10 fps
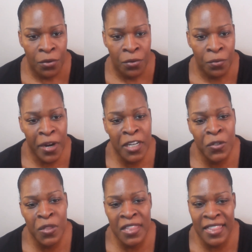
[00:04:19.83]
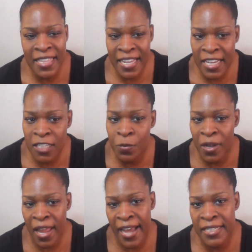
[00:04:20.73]
where do these
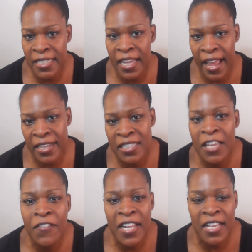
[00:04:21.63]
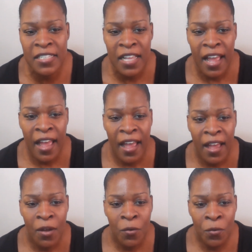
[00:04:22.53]
relaxing activities,
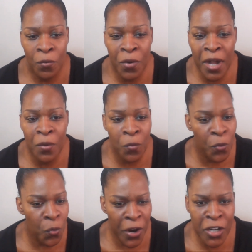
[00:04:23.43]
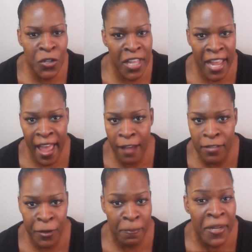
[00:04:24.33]
where do they
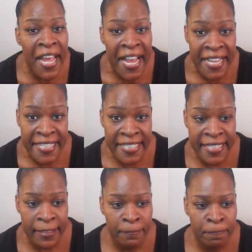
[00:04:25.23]
have their place?